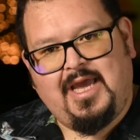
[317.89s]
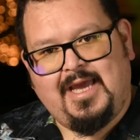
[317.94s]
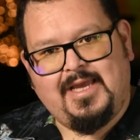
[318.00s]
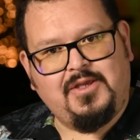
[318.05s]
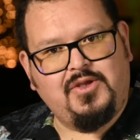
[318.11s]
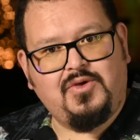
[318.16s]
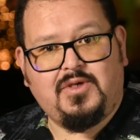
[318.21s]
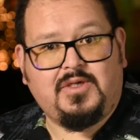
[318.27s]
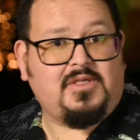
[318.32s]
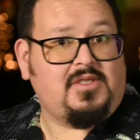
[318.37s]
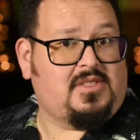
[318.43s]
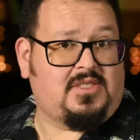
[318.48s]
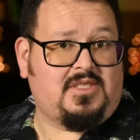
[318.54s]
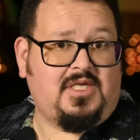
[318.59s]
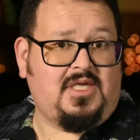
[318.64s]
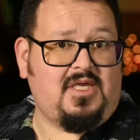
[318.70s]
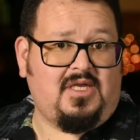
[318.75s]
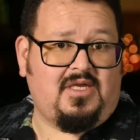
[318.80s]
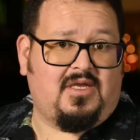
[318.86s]
And you can
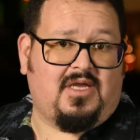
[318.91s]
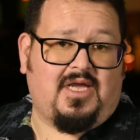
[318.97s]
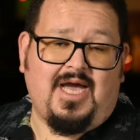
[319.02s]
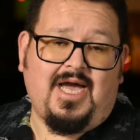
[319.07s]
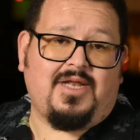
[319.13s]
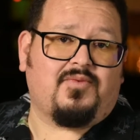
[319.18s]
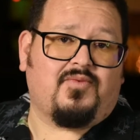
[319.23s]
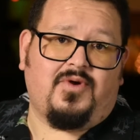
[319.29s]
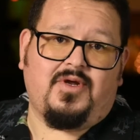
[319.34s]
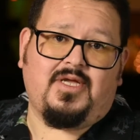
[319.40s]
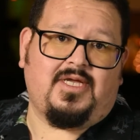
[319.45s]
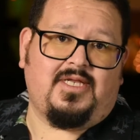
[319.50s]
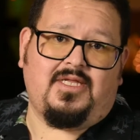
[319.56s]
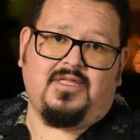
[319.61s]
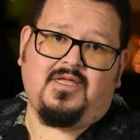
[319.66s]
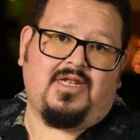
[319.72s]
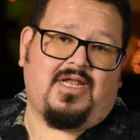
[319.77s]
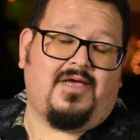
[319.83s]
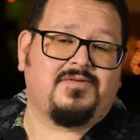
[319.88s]
see God
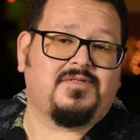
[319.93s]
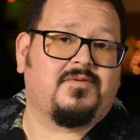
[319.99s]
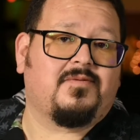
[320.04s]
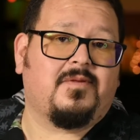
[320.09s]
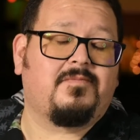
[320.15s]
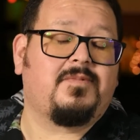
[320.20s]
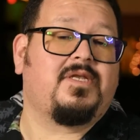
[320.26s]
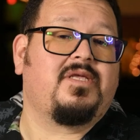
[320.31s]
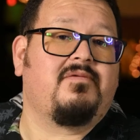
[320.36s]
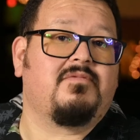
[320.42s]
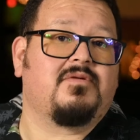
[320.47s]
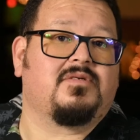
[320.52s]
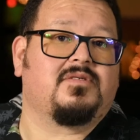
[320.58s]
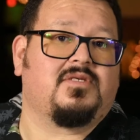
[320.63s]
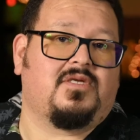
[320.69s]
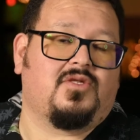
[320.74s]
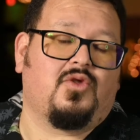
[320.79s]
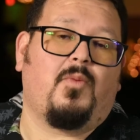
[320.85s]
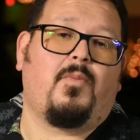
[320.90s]
working in the lives of the
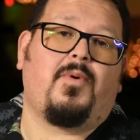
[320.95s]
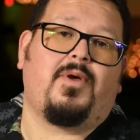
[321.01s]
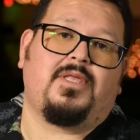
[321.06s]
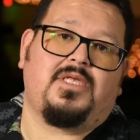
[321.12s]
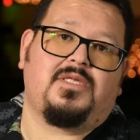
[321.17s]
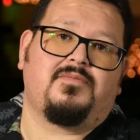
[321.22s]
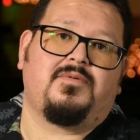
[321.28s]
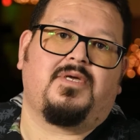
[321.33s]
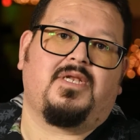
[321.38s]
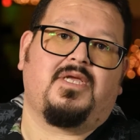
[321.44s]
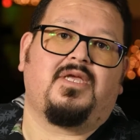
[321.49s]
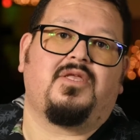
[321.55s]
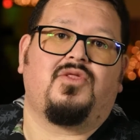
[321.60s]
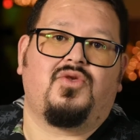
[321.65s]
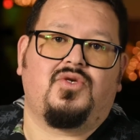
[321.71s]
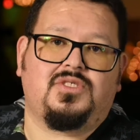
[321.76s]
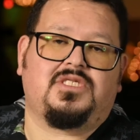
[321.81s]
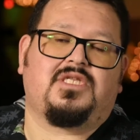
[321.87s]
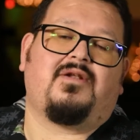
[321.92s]
believers. Y tú puedes ver que
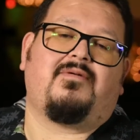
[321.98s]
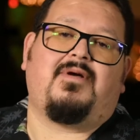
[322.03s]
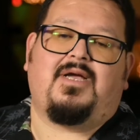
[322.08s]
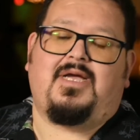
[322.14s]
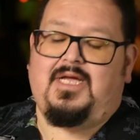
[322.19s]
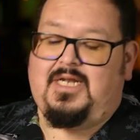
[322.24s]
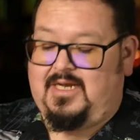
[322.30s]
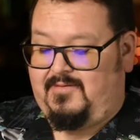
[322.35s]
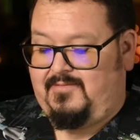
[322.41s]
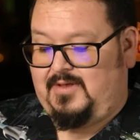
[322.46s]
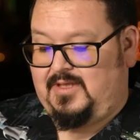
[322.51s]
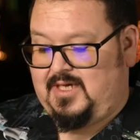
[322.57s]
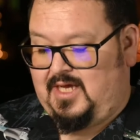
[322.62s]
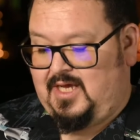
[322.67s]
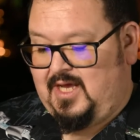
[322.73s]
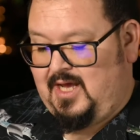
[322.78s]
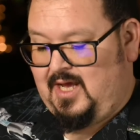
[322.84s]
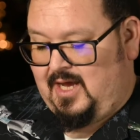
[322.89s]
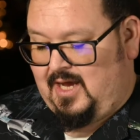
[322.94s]
Dios trabaja en la
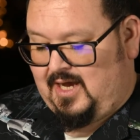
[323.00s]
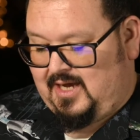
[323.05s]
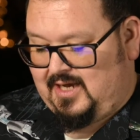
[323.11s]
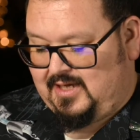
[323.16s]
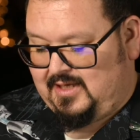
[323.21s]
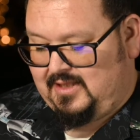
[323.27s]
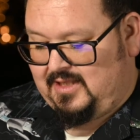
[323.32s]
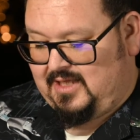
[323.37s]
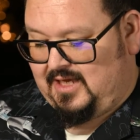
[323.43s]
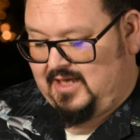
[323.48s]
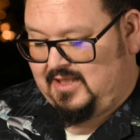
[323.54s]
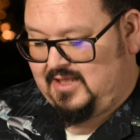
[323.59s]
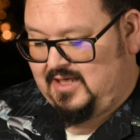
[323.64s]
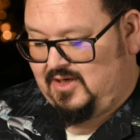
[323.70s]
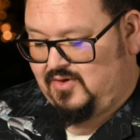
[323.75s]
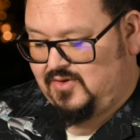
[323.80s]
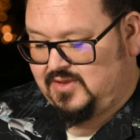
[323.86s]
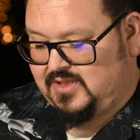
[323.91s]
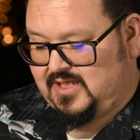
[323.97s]
vida uh, de,
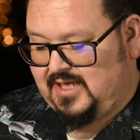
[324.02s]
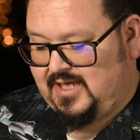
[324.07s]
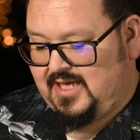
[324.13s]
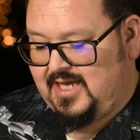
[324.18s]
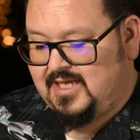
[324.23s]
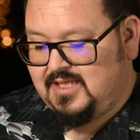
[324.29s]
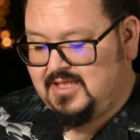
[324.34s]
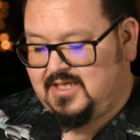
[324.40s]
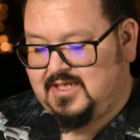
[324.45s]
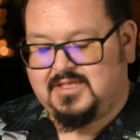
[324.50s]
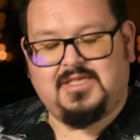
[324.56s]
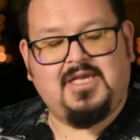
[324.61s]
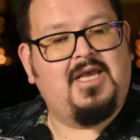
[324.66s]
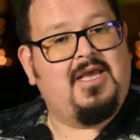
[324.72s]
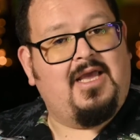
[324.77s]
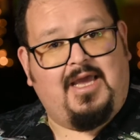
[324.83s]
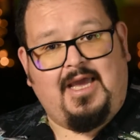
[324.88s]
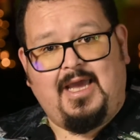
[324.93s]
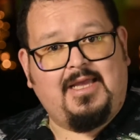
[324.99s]
de los creyentes,
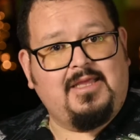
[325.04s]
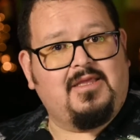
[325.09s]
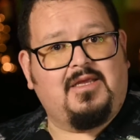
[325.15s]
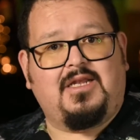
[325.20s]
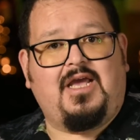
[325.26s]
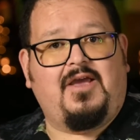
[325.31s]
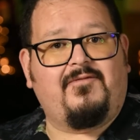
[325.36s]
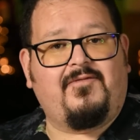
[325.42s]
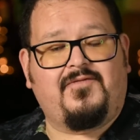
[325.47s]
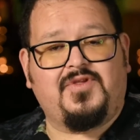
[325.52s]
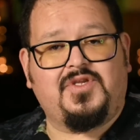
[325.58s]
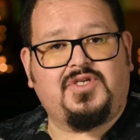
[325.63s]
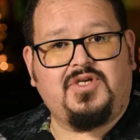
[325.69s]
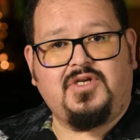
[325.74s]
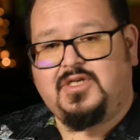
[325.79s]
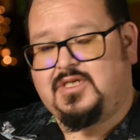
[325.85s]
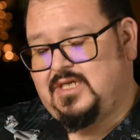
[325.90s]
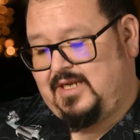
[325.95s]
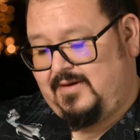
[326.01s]
in the life of the
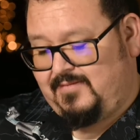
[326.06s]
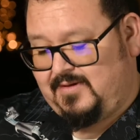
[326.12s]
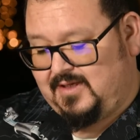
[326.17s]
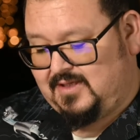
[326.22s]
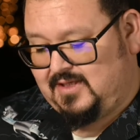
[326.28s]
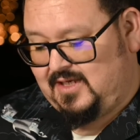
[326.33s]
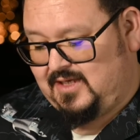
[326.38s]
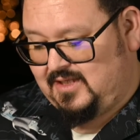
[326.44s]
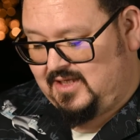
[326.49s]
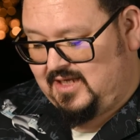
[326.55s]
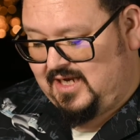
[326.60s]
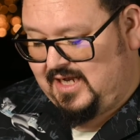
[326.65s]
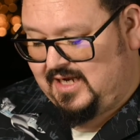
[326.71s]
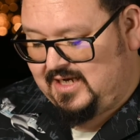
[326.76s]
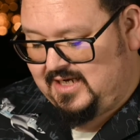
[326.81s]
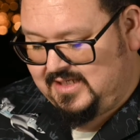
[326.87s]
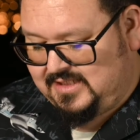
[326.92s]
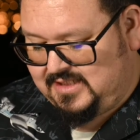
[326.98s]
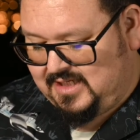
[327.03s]
church, en la vida de, de la
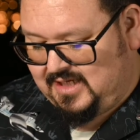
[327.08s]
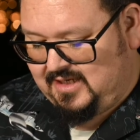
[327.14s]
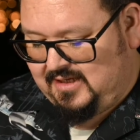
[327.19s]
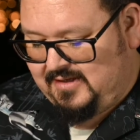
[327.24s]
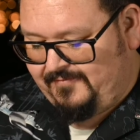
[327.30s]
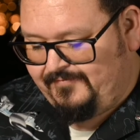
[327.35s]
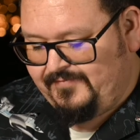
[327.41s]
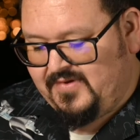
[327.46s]
iglesia.